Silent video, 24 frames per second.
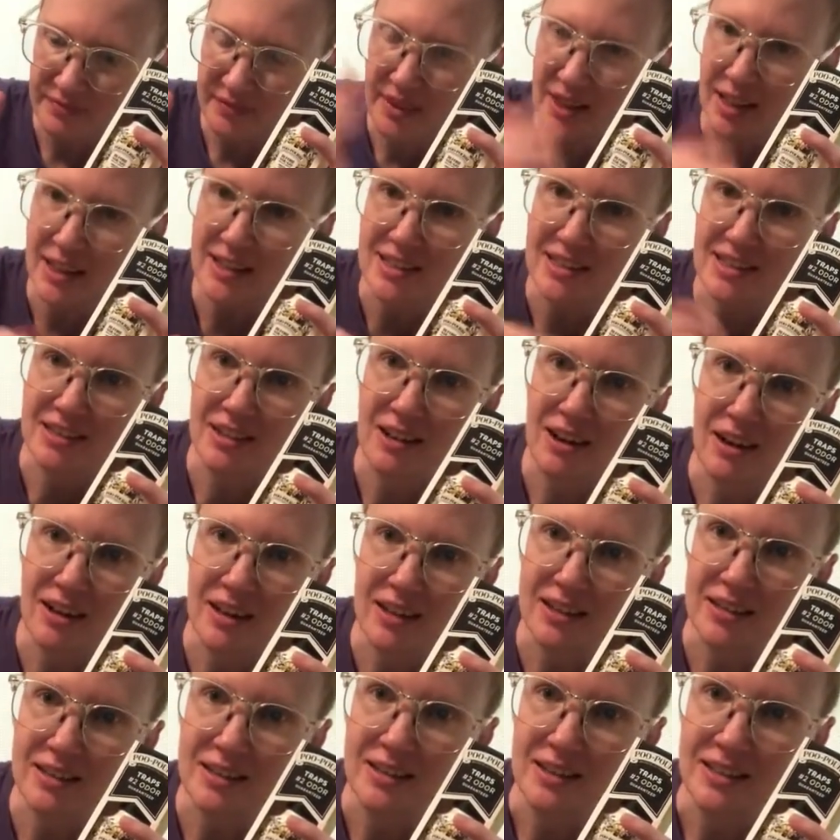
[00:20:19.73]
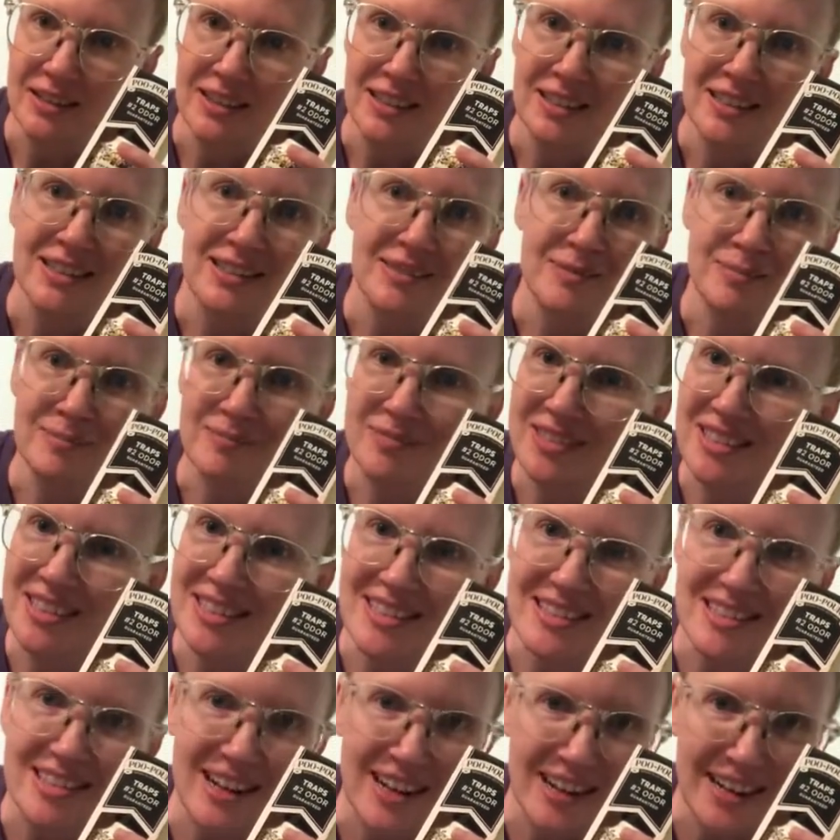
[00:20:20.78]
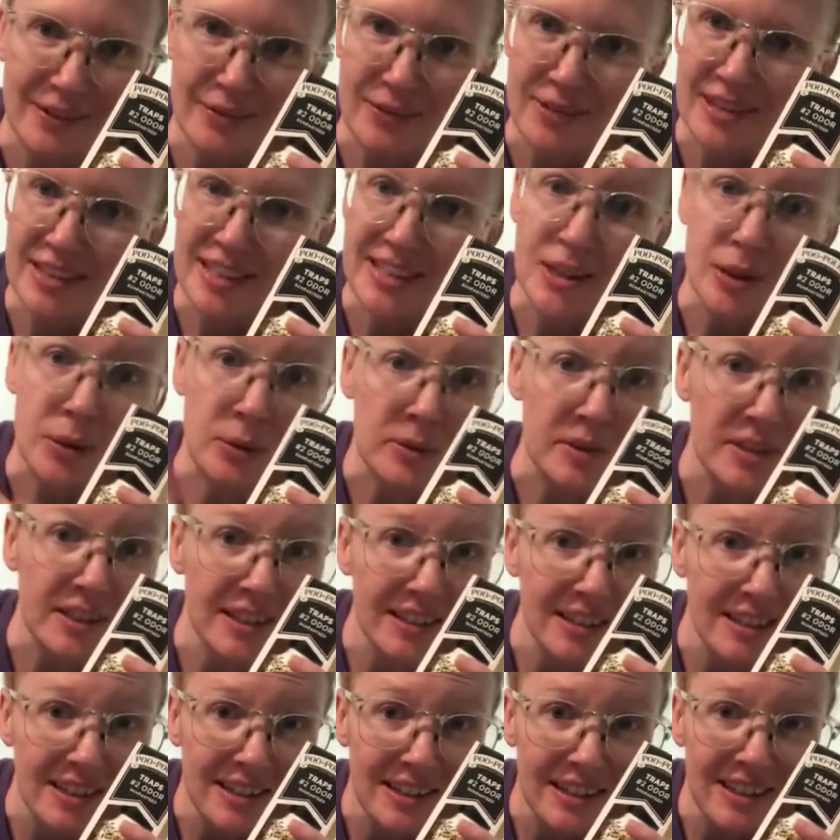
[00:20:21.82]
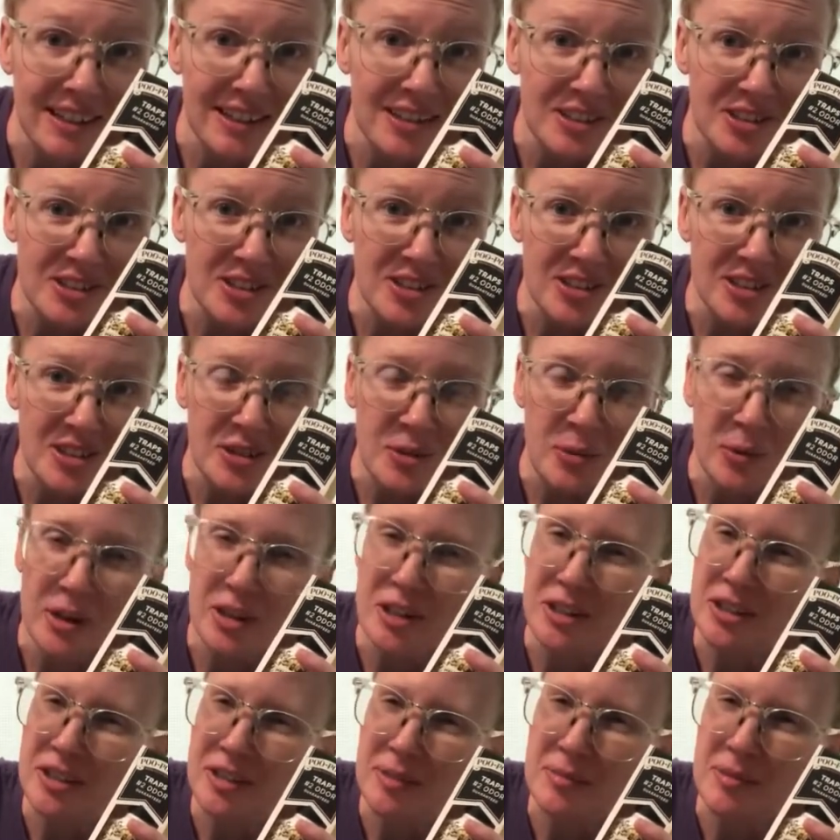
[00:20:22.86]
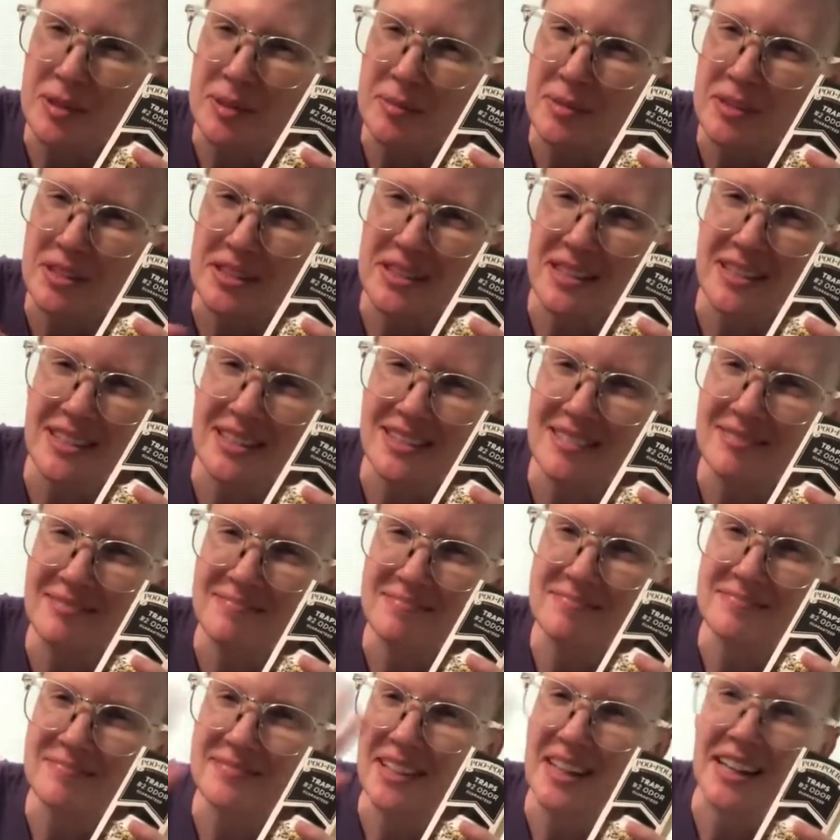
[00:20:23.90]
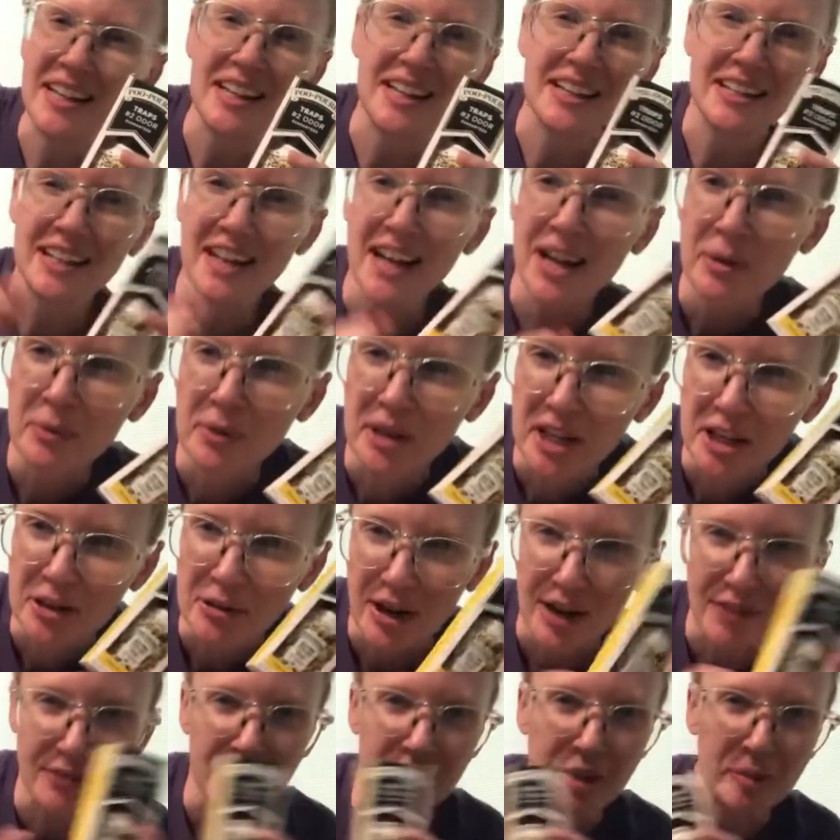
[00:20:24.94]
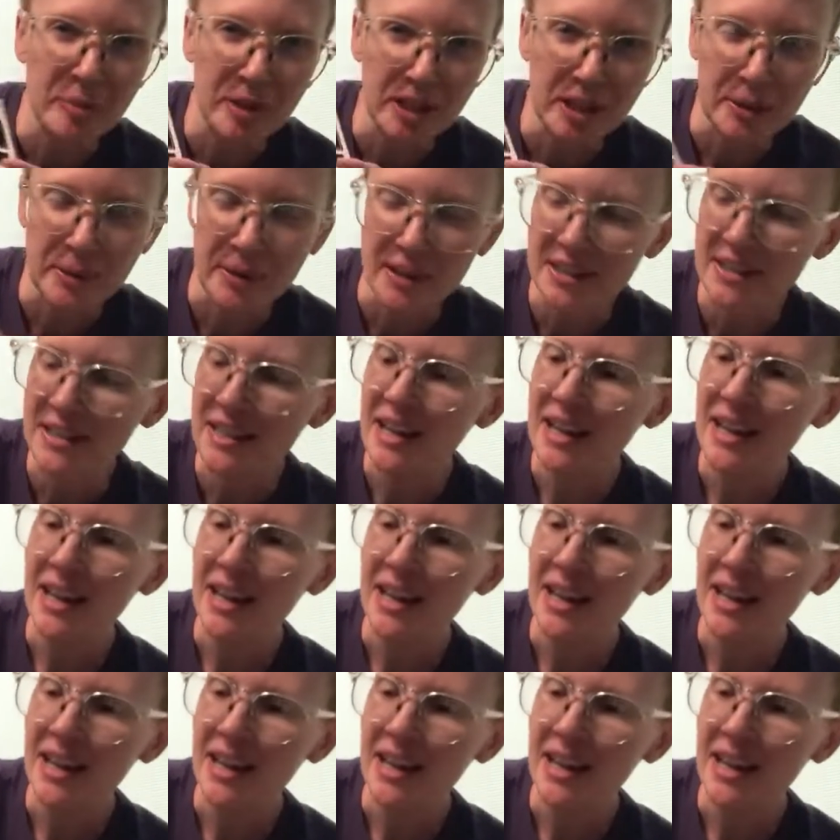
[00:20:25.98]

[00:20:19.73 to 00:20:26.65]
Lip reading: it's not, since not everything goes under into the water, sometimes it's, I don't want to get graphic, but anyways,